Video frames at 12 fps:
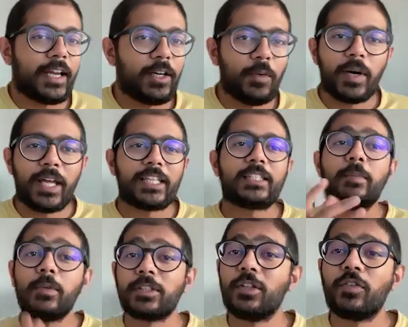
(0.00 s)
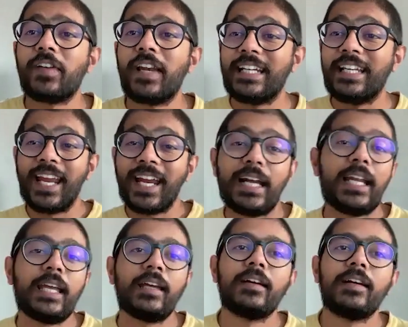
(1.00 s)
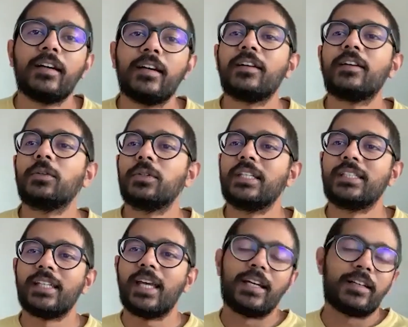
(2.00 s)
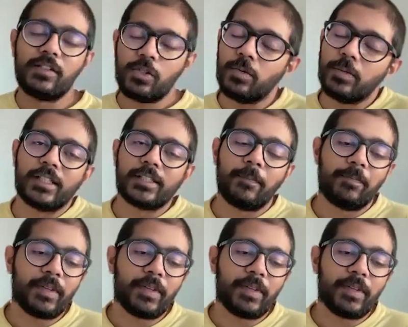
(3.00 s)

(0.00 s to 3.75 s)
I don't want to expose Snowflake directly to these end consumers.